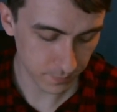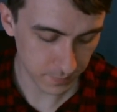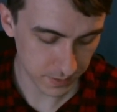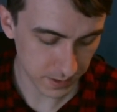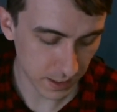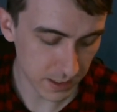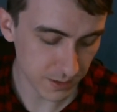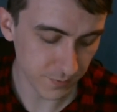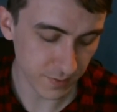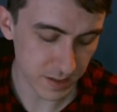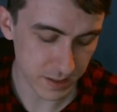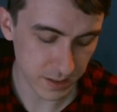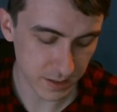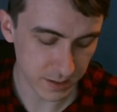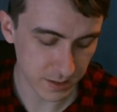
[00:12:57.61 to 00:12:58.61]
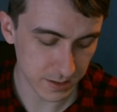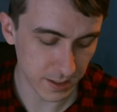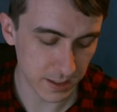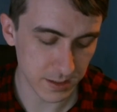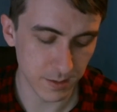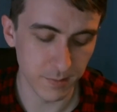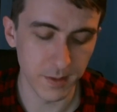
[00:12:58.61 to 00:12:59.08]
it's not as viscous as
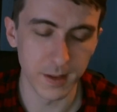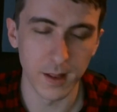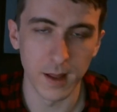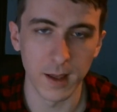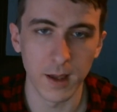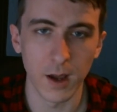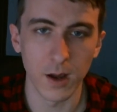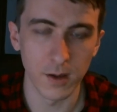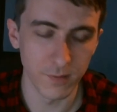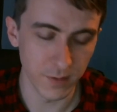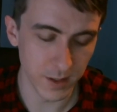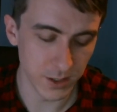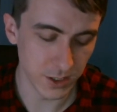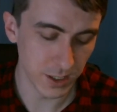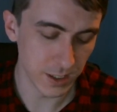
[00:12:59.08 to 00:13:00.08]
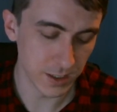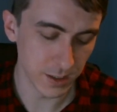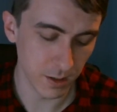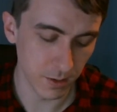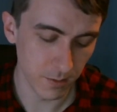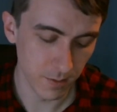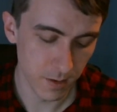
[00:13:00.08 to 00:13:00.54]
say something like high VG,
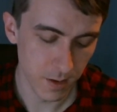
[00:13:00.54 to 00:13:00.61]
so